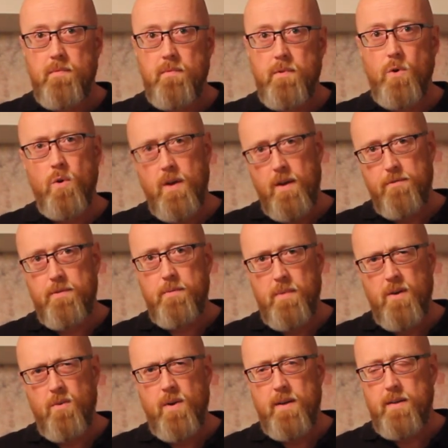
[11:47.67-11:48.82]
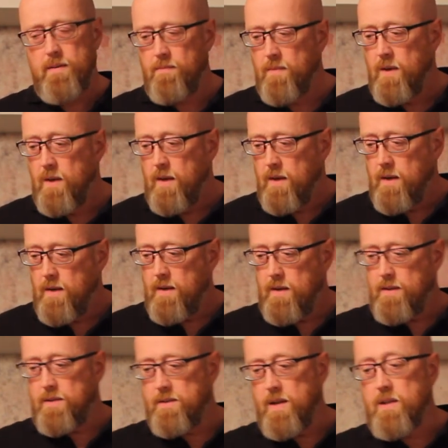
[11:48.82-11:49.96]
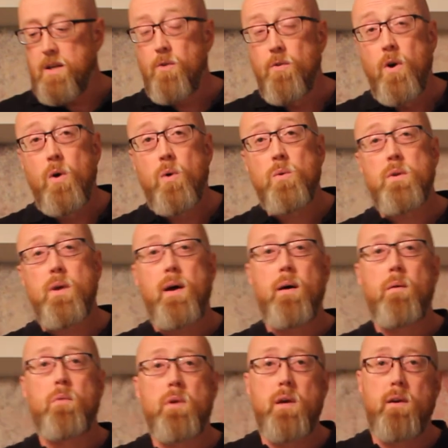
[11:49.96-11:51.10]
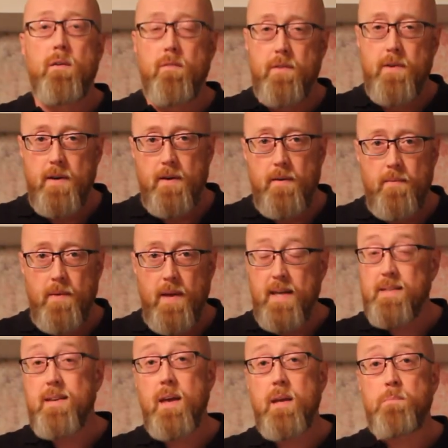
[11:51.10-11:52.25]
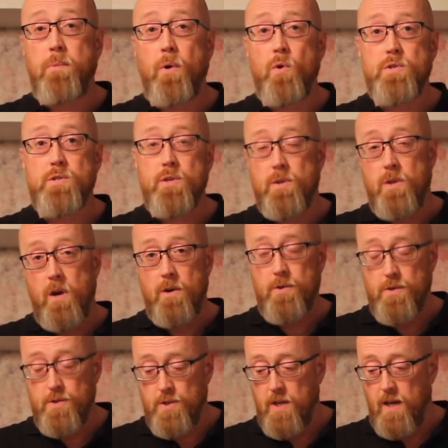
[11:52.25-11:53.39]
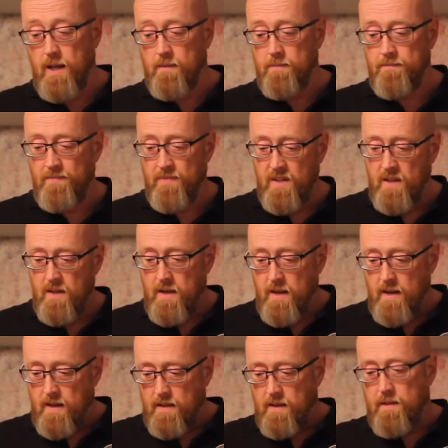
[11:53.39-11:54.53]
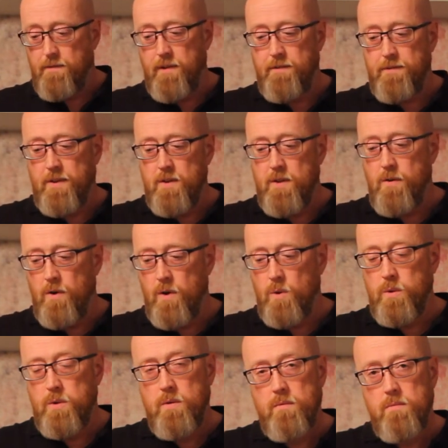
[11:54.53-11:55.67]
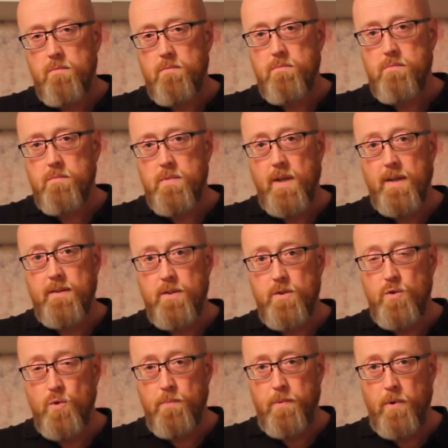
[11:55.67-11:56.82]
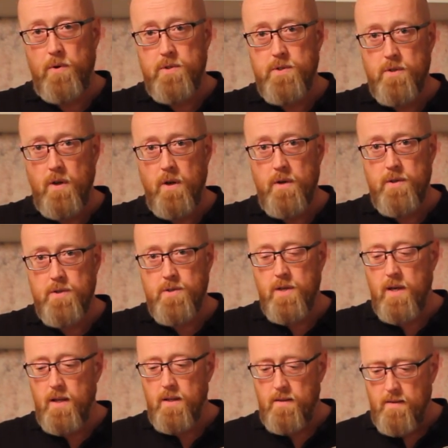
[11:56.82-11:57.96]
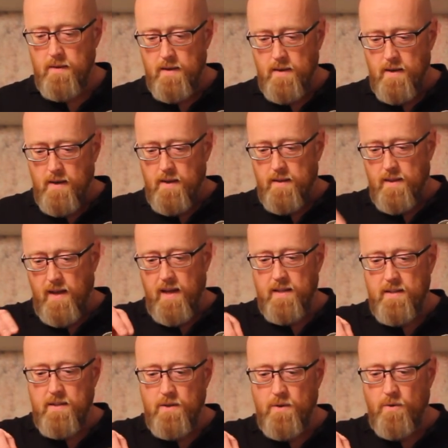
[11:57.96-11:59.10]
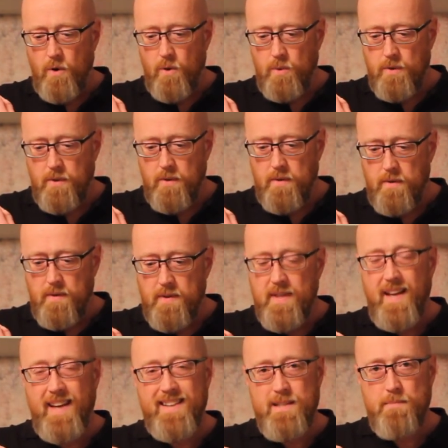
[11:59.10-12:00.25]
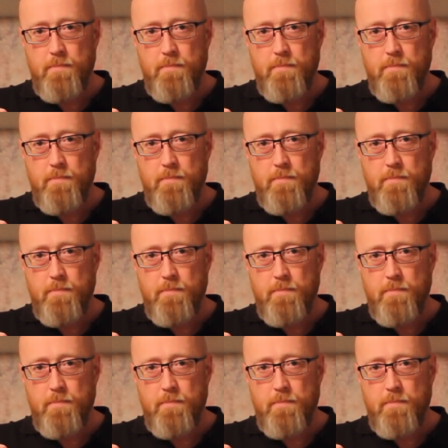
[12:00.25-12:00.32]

Your left, my right. The 10-year-old I will give 88 points on the 100 scale. The 15-year-old 92 points on the 100 scale. The 18-year-old 90